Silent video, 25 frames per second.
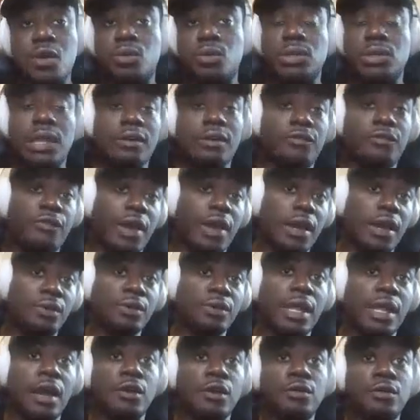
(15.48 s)
Well, I
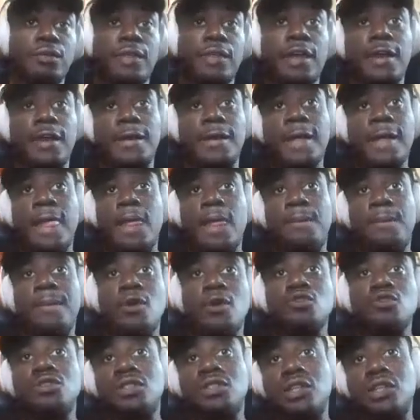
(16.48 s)
found out that
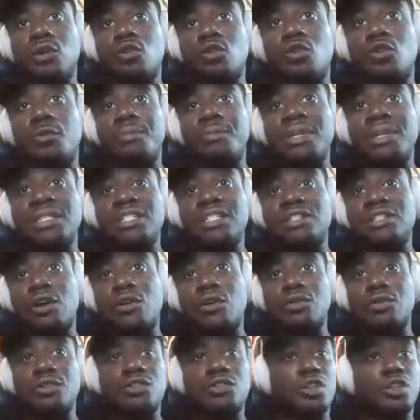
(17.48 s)
most local business
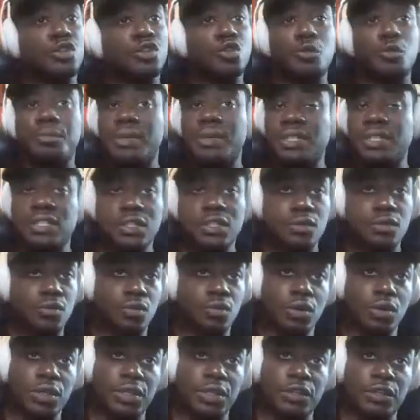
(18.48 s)
owners are too busy
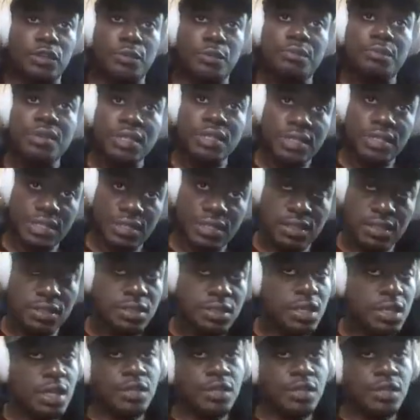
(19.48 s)
running their businesses